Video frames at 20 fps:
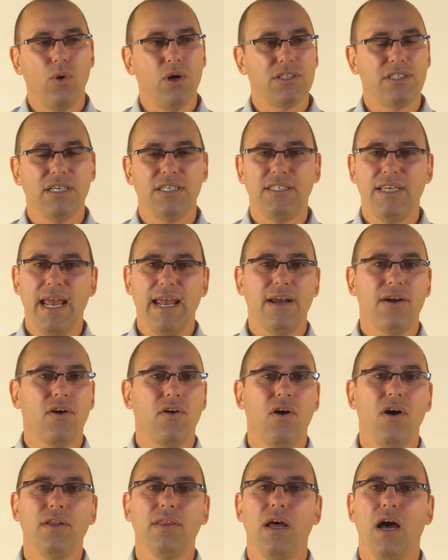want to take our
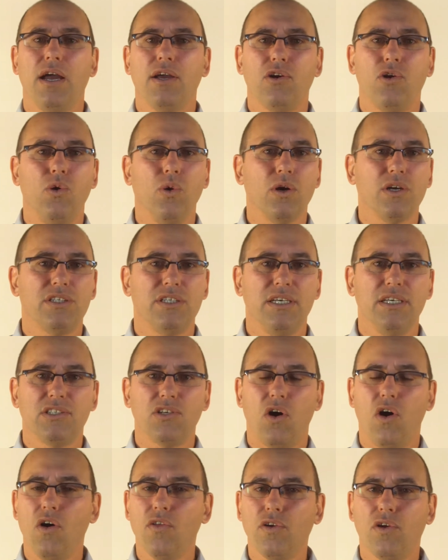online courses,
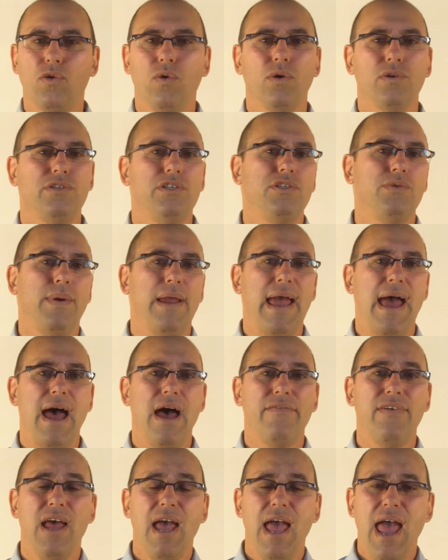all the courses we
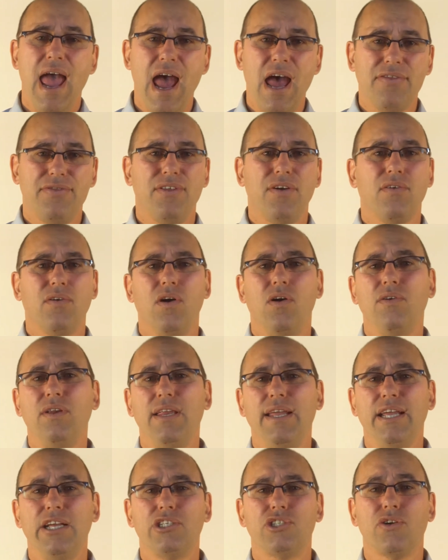have at their own
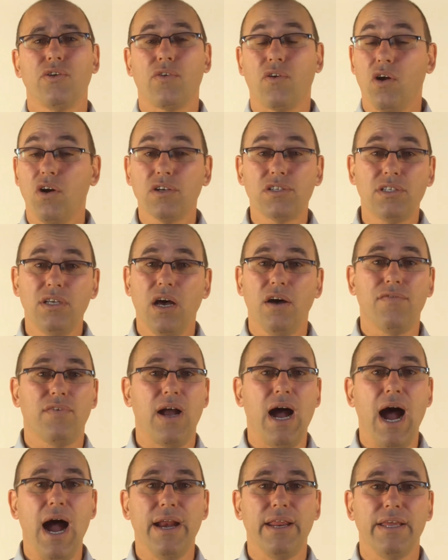leisure. They're all
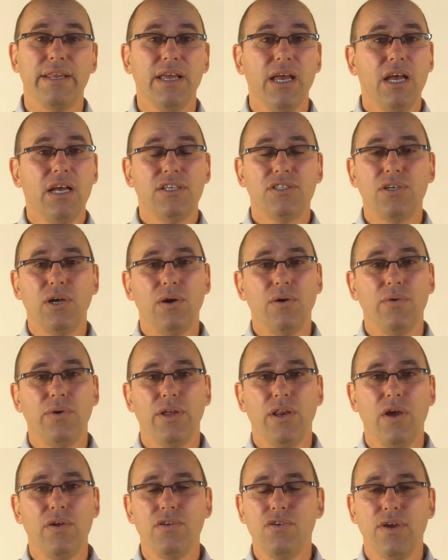self-guided. So,
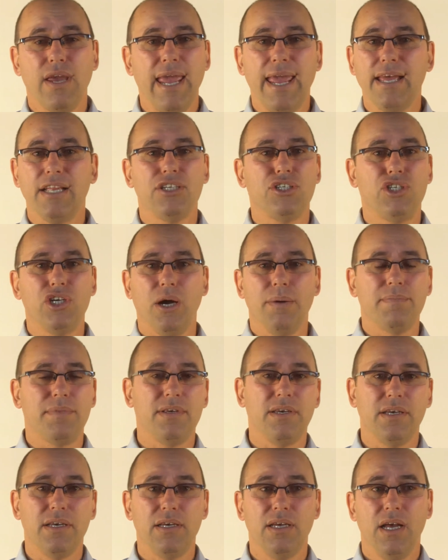you know, you can't jump
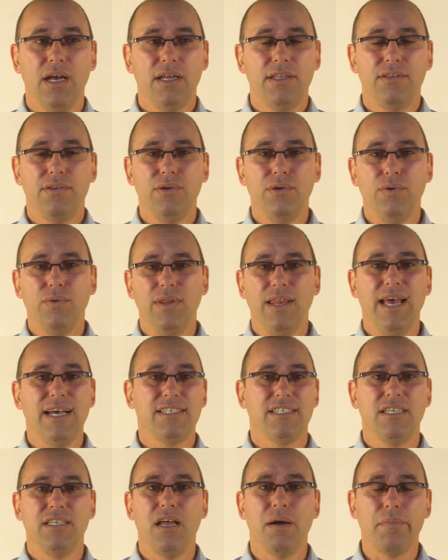to, to
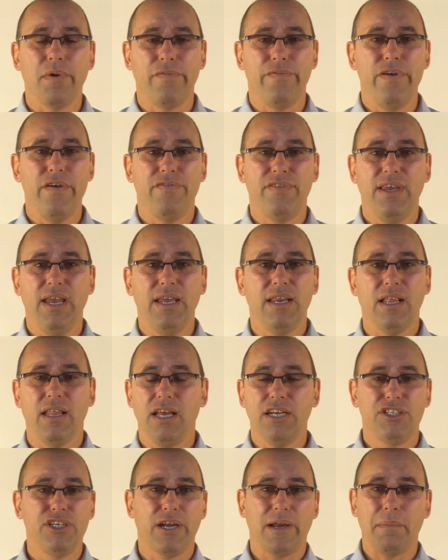lesson number 15
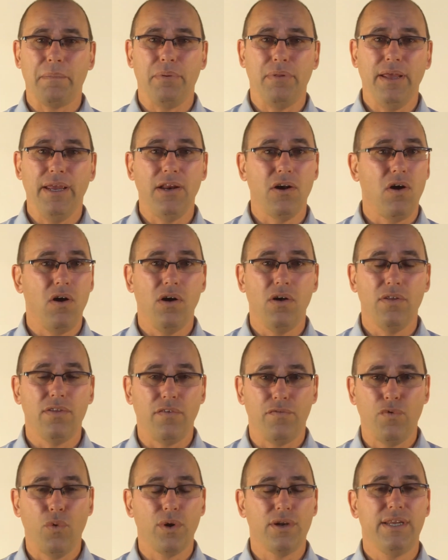unless you complete all the
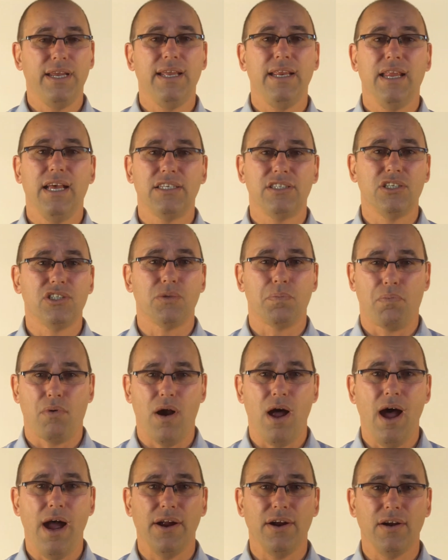14 lessons
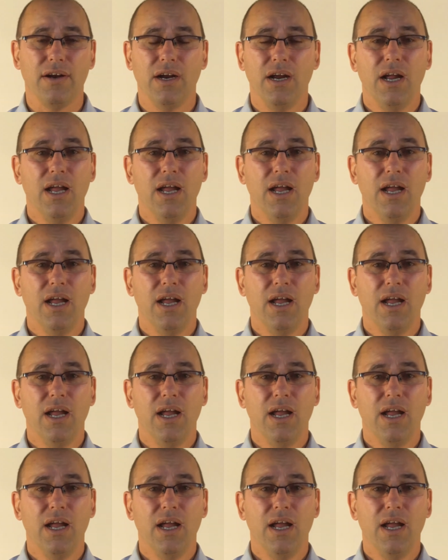prior